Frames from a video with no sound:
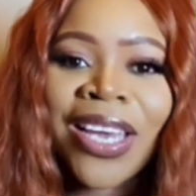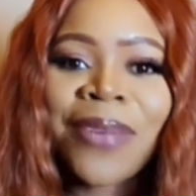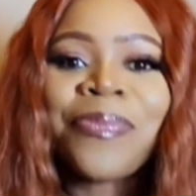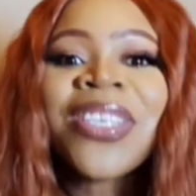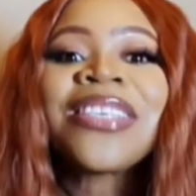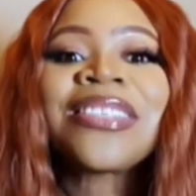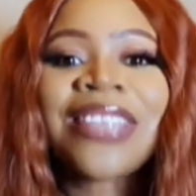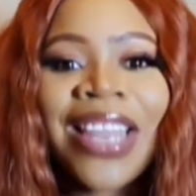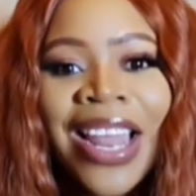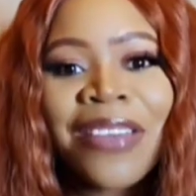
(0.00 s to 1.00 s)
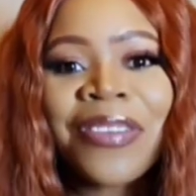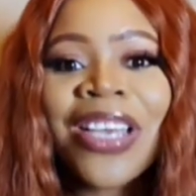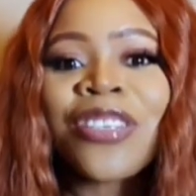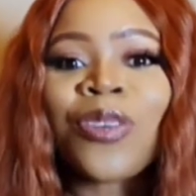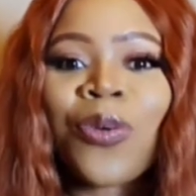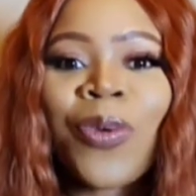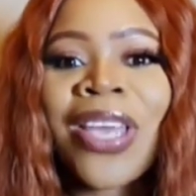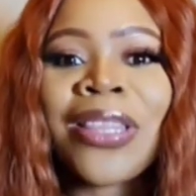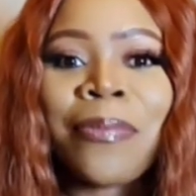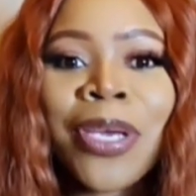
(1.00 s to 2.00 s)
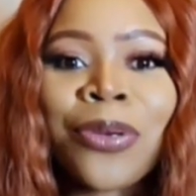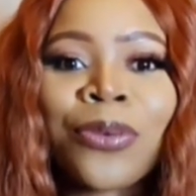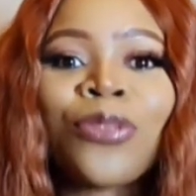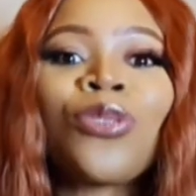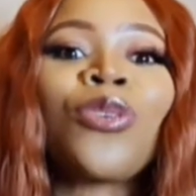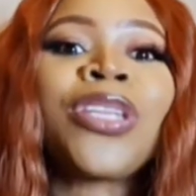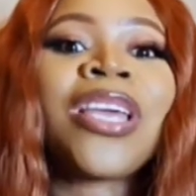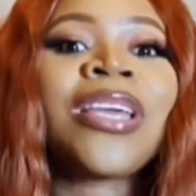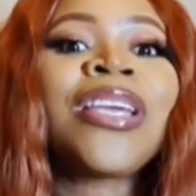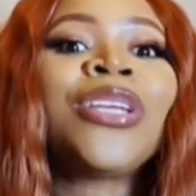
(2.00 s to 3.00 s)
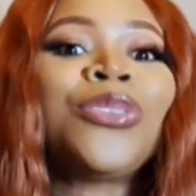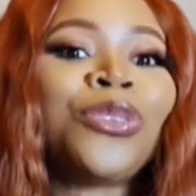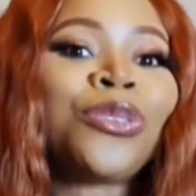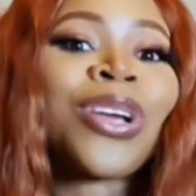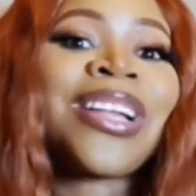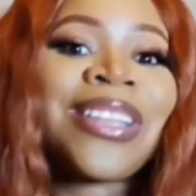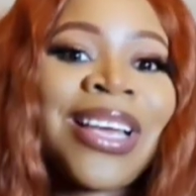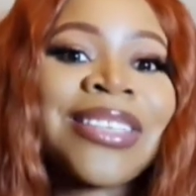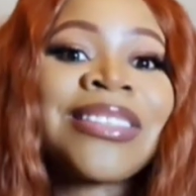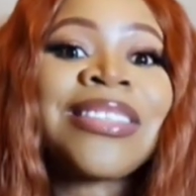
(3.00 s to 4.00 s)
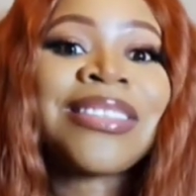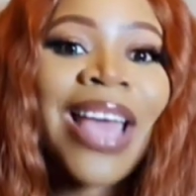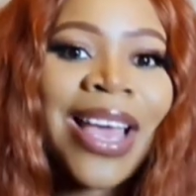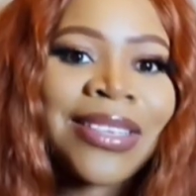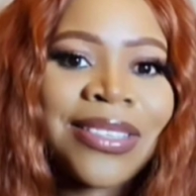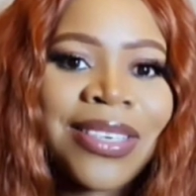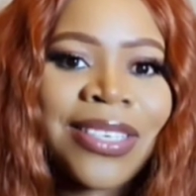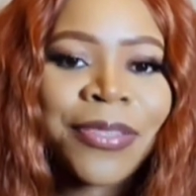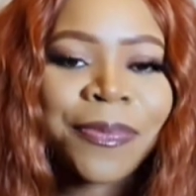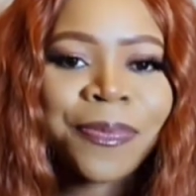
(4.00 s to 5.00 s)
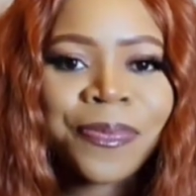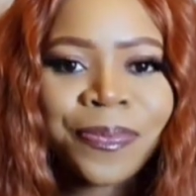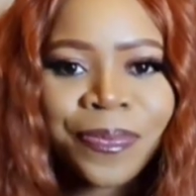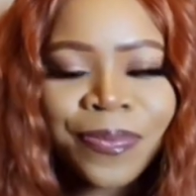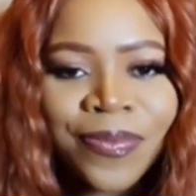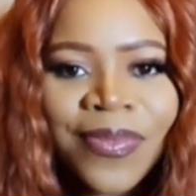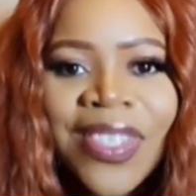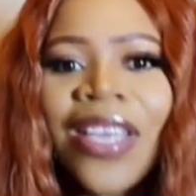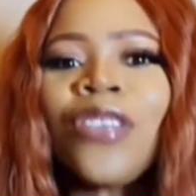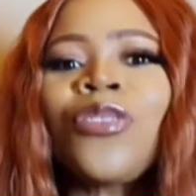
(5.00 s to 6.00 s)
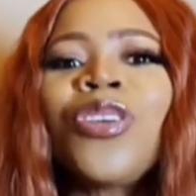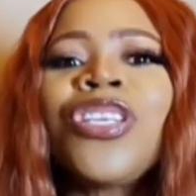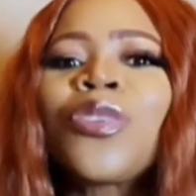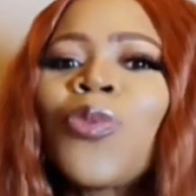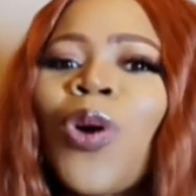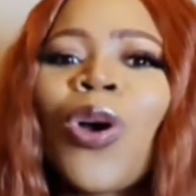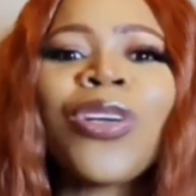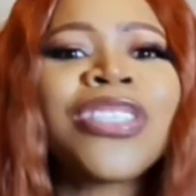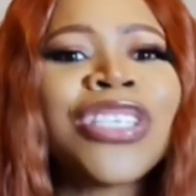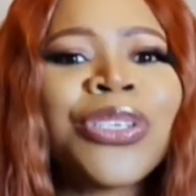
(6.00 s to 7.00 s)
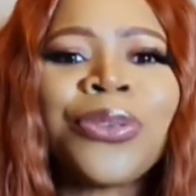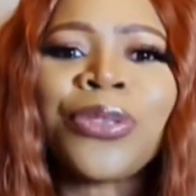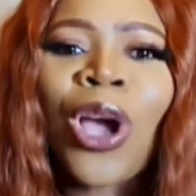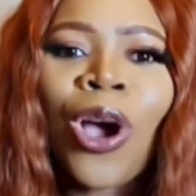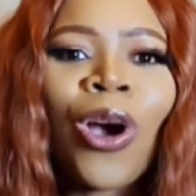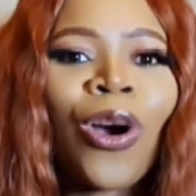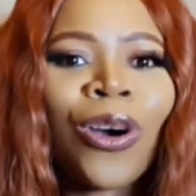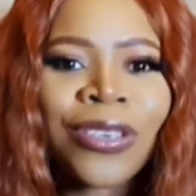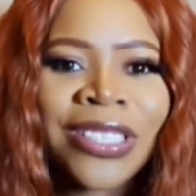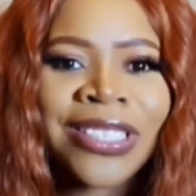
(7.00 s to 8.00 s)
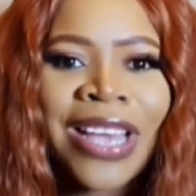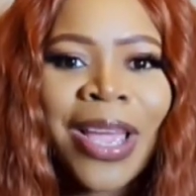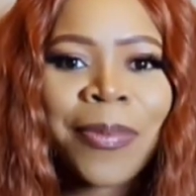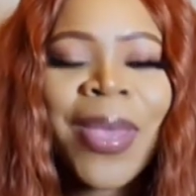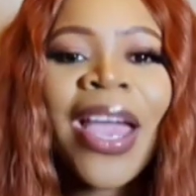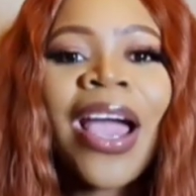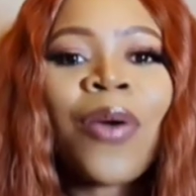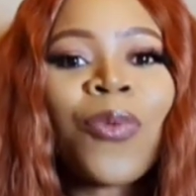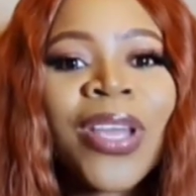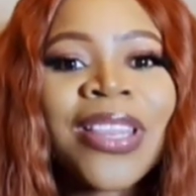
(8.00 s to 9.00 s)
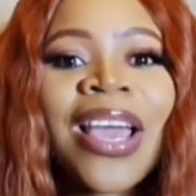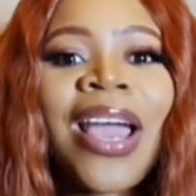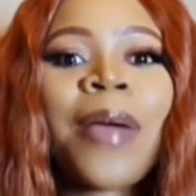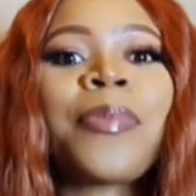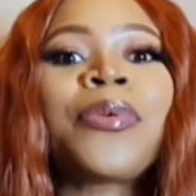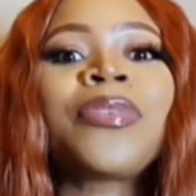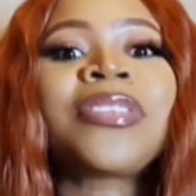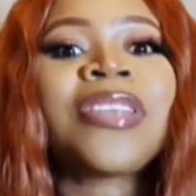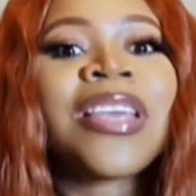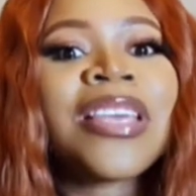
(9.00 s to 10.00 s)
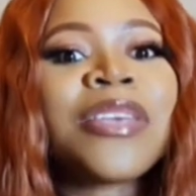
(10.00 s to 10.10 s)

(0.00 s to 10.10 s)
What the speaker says: Okay, saliva is somewhere in the middle, so they neutralize this acid. So this war continues all the time, and when that happens,